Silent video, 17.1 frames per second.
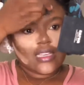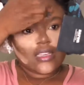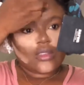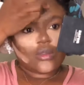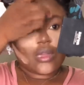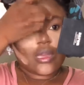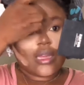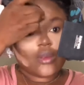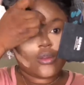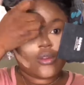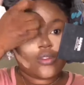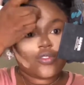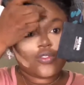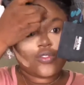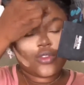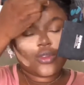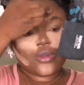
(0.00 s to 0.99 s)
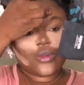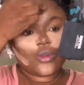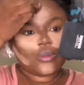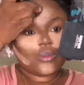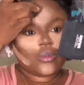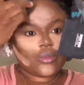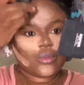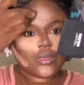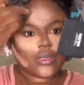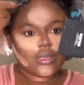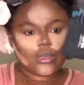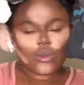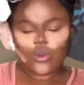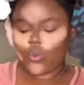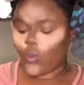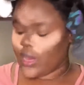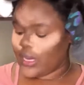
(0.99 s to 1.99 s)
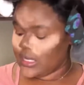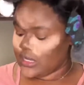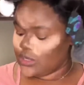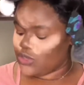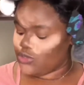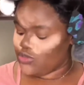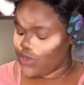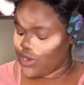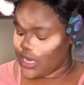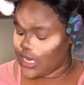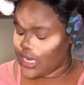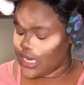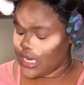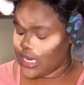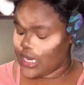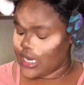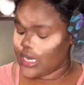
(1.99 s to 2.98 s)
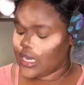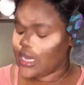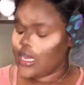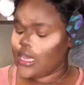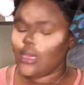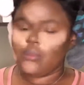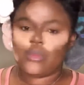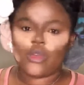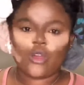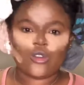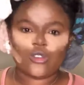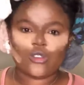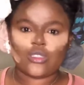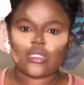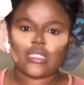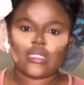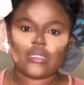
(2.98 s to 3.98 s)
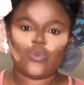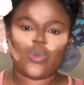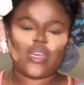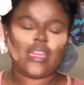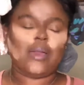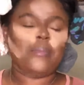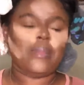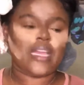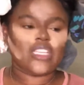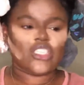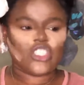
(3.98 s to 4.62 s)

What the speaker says: you cannot film when it's raining because the weather might